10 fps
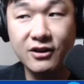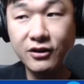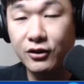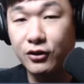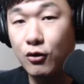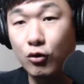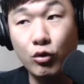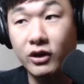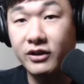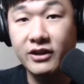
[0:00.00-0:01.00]
gonna go
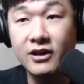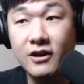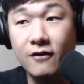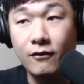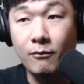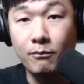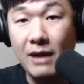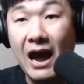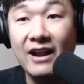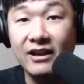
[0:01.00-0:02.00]
quickly from
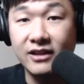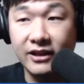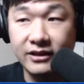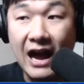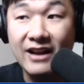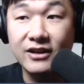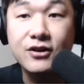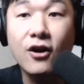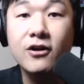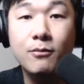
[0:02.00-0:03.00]
adding a
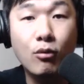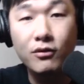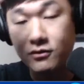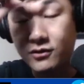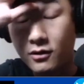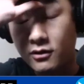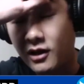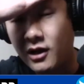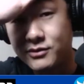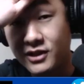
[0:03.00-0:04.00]
ton of points to their starting
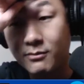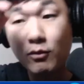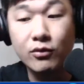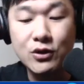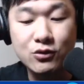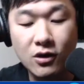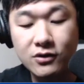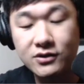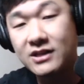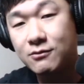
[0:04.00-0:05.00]
lineups. They can be really strong.
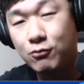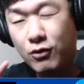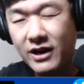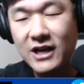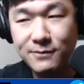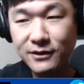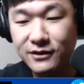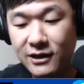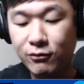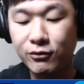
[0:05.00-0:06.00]
So that's one aspect that
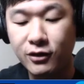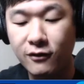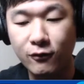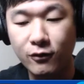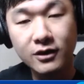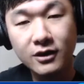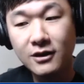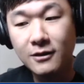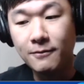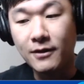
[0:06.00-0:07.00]
I really look out for.
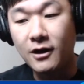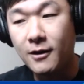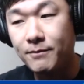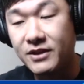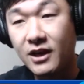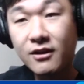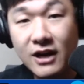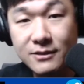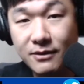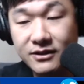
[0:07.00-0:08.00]
The other
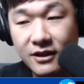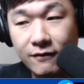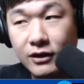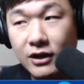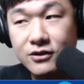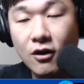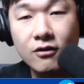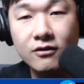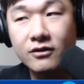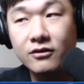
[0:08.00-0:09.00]
aspect, if you guys aren't
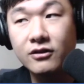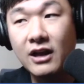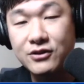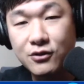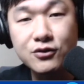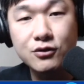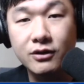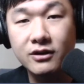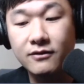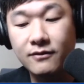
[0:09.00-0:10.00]
as used to
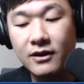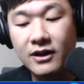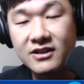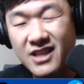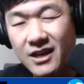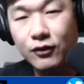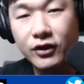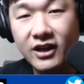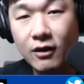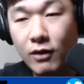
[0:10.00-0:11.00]
it, instead of
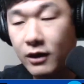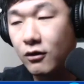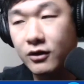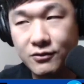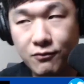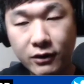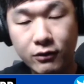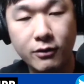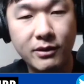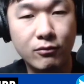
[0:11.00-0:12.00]
looking at record, because the record
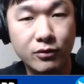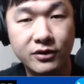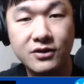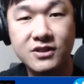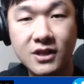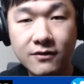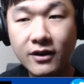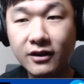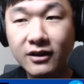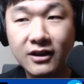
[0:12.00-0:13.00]
can be really deceiving